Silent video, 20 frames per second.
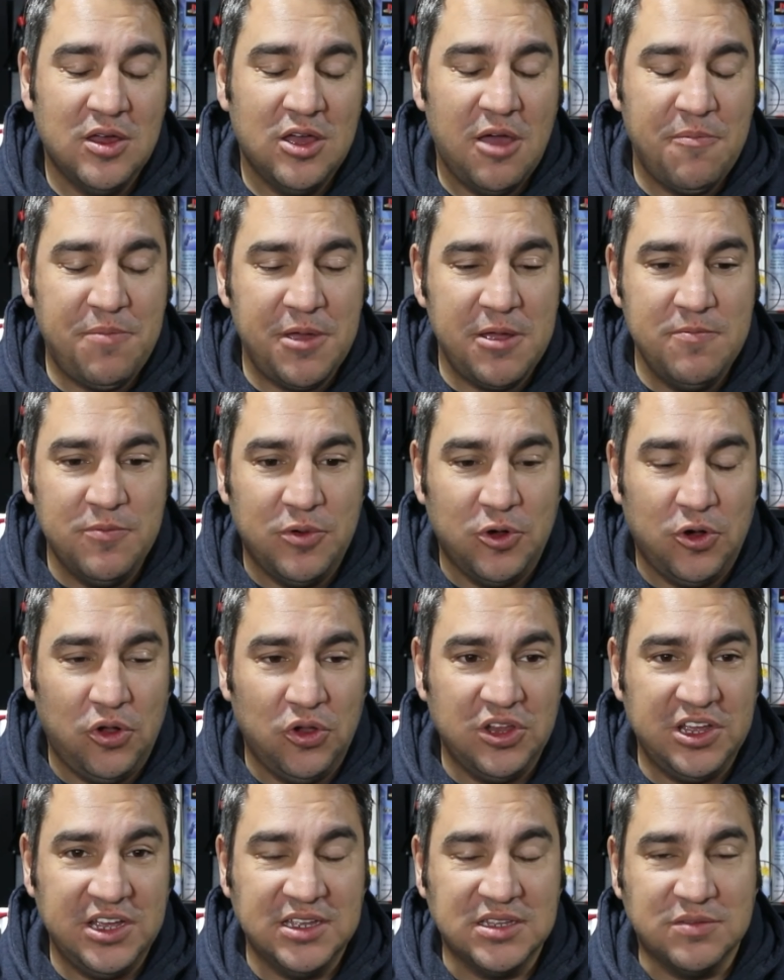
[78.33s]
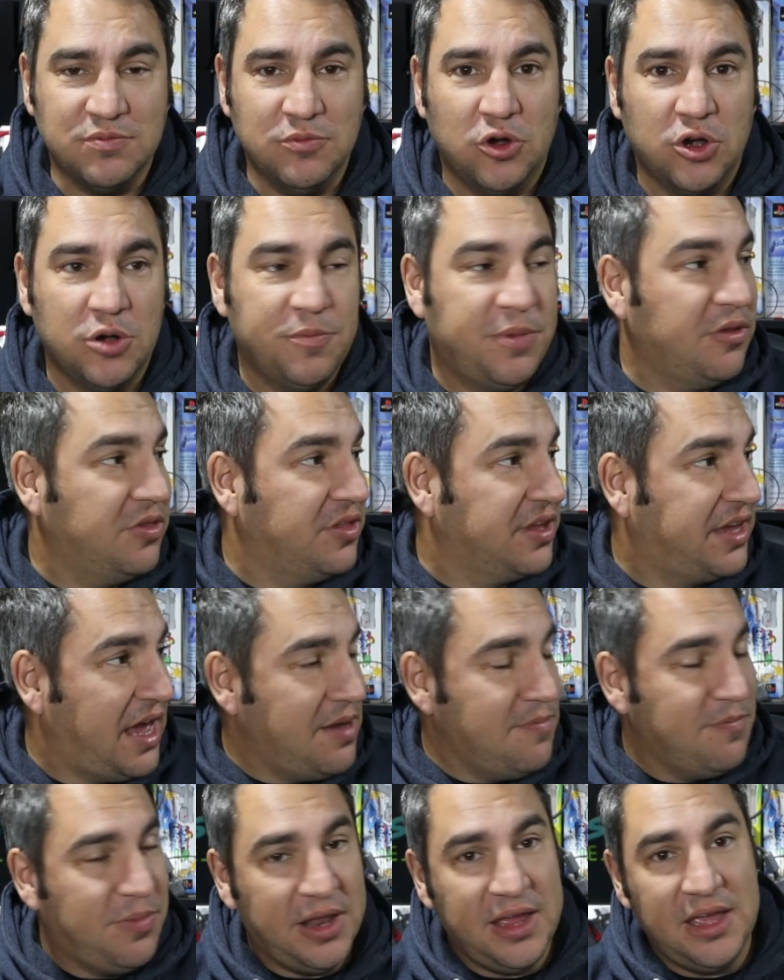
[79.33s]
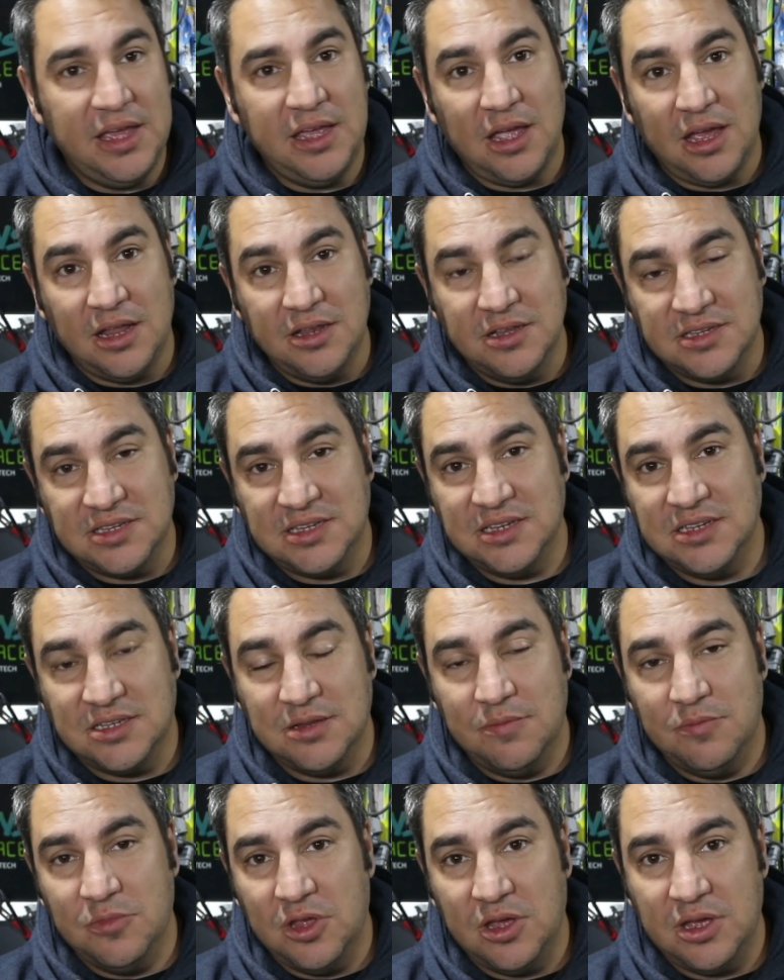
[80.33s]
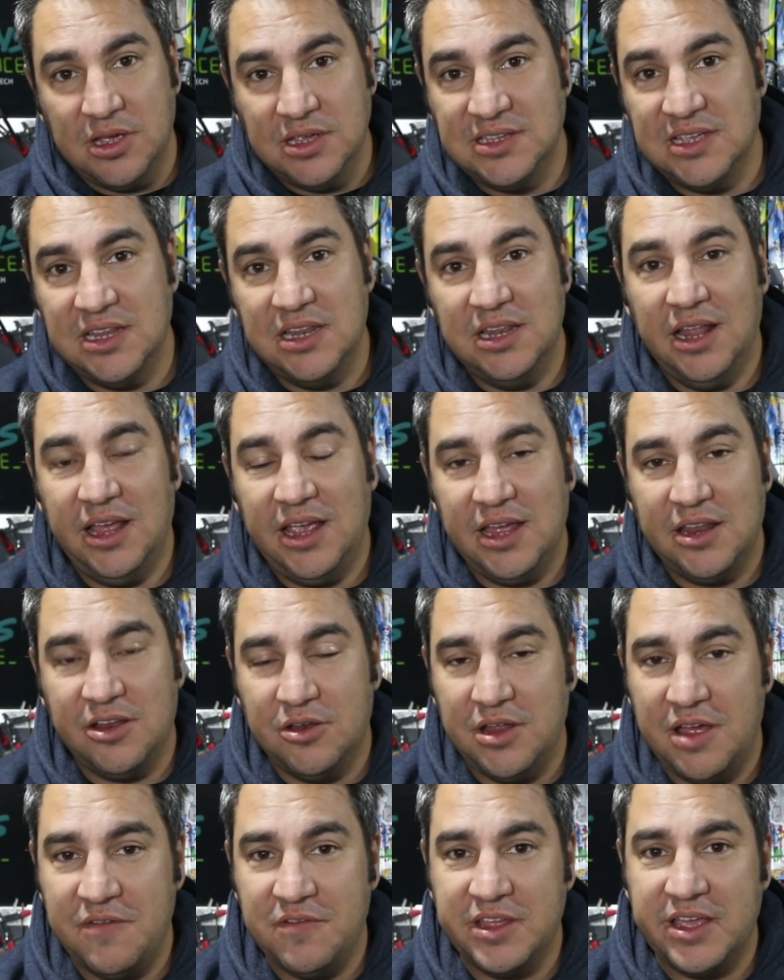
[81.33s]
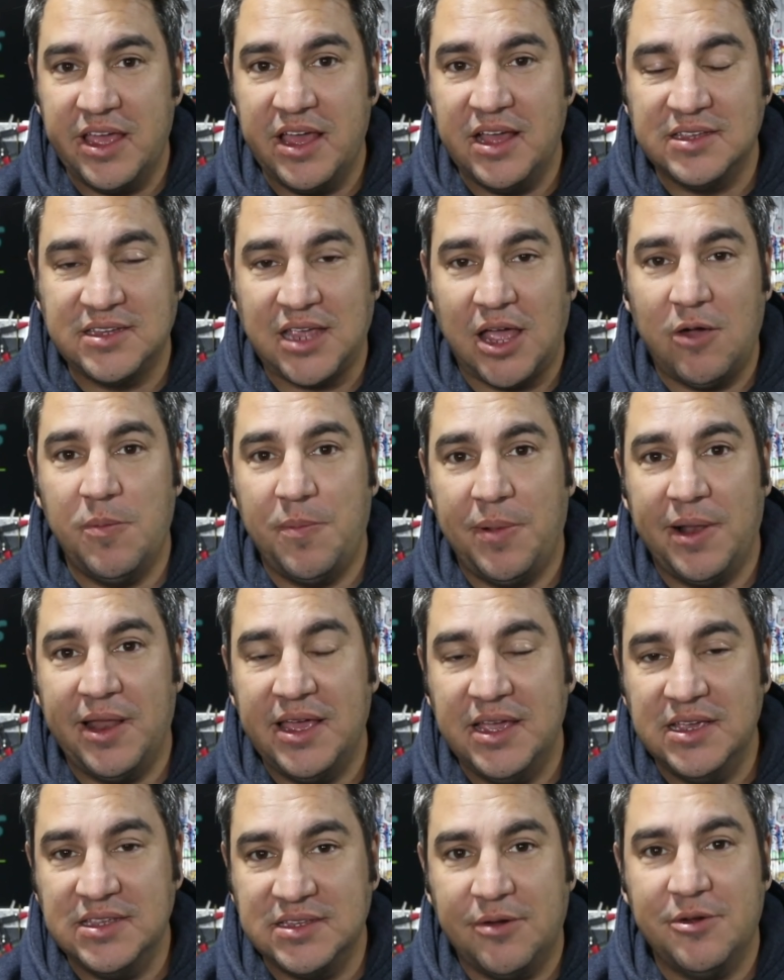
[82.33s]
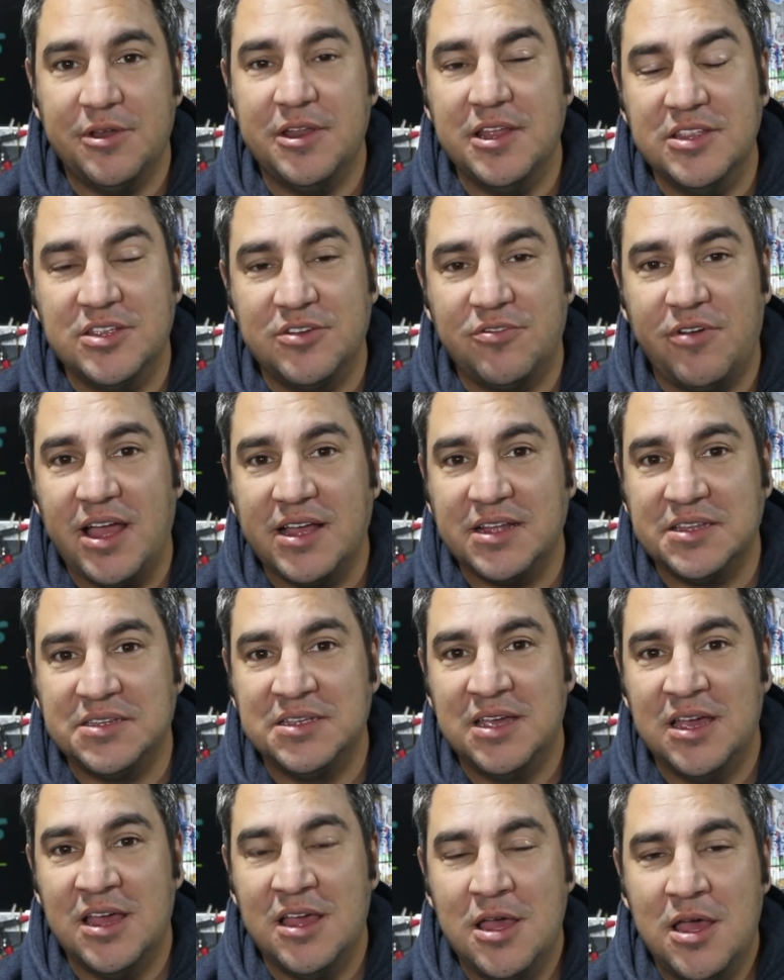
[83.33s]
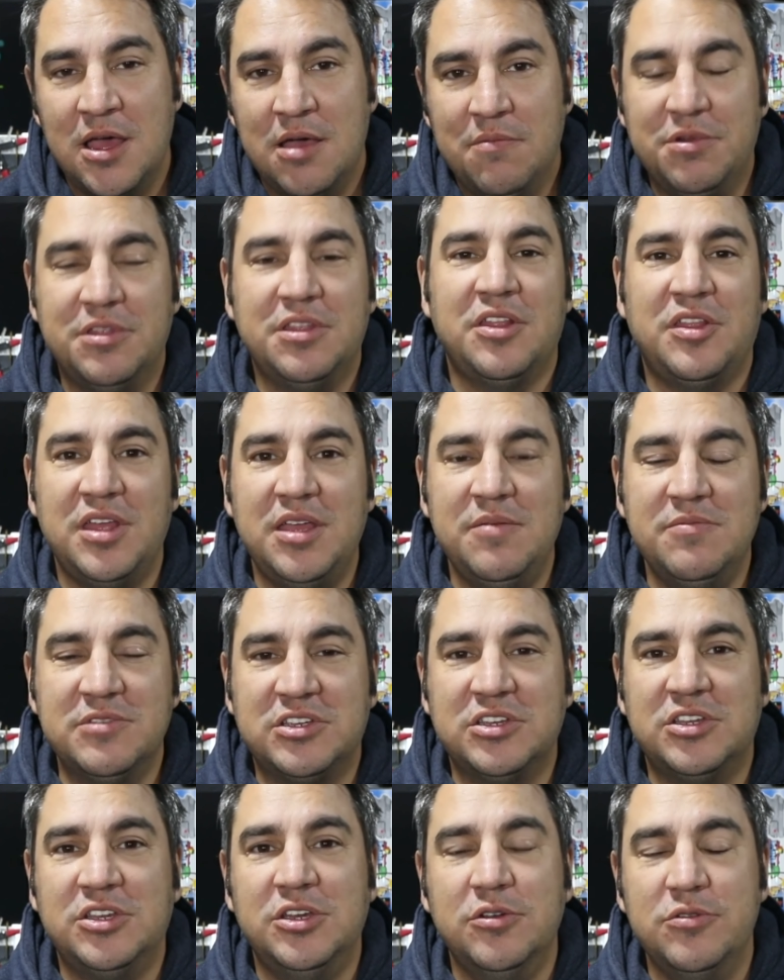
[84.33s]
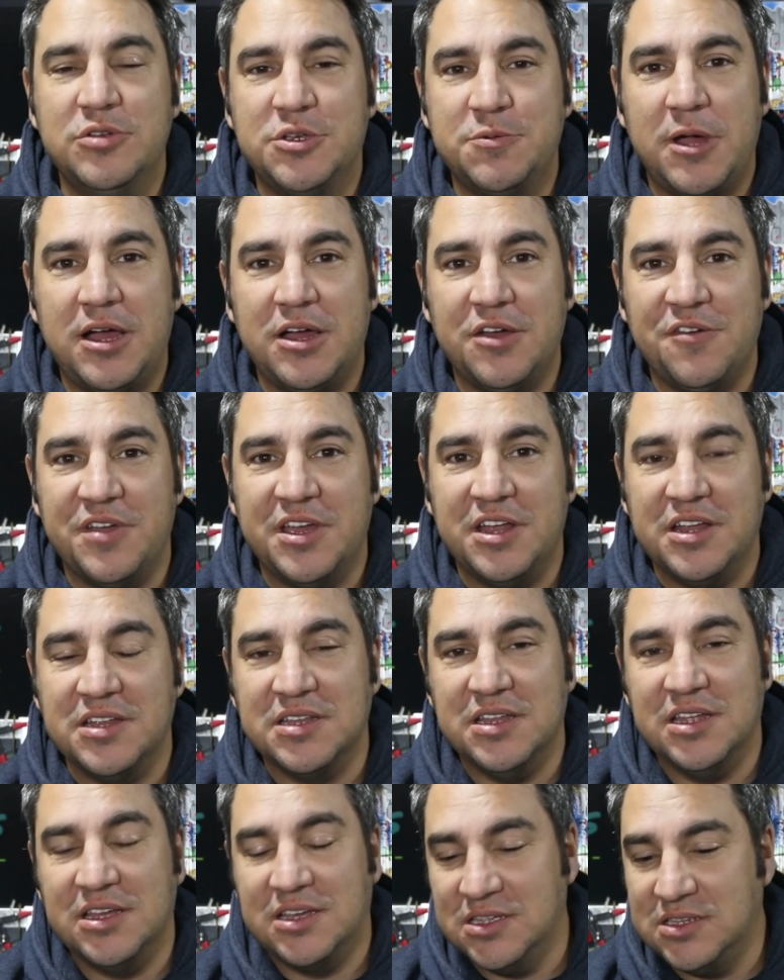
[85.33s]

a pinball is more about the gameplay and the system that is in there and everything else, how it plays, how it interacts, but the theme's a huge part of it, isn't it?